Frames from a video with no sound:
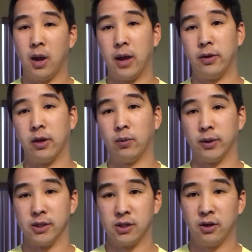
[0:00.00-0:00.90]
and the other
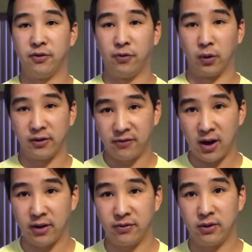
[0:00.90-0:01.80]
one is
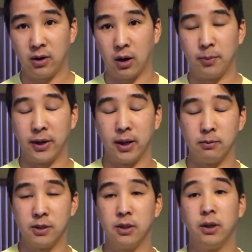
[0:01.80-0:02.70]
45
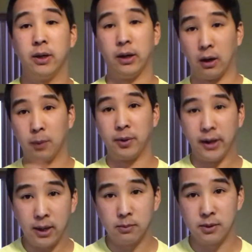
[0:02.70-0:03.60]
RPMs. Now
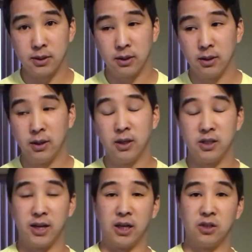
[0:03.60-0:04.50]
RPMs
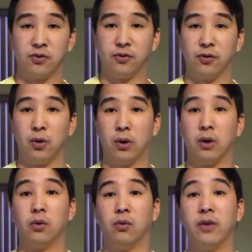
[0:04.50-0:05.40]
stands
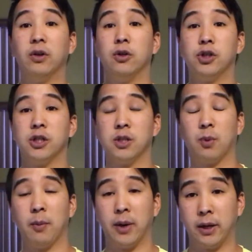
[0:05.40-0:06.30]
for revolutions
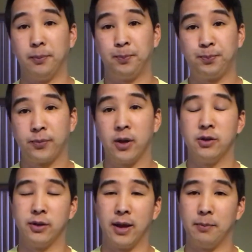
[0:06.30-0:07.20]
per minute.
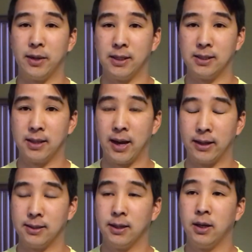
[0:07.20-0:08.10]
So that means
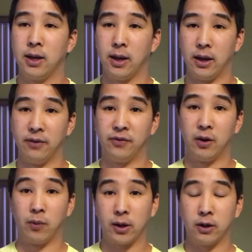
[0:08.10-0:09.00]
that if
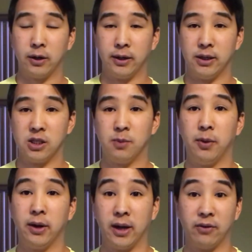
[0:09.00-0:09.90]
the record is
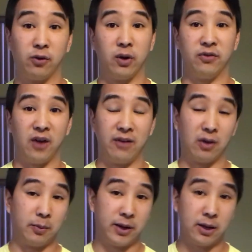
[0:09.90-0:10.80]
spinning at 45
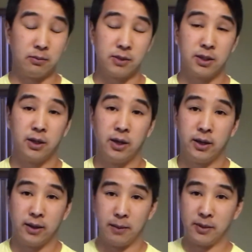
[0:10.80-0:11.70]
RPMs,
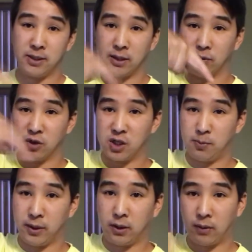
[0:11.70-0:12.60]
that means it will
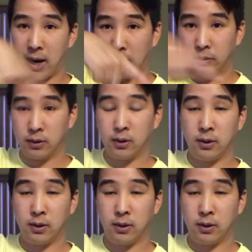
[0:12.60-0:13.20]
spin around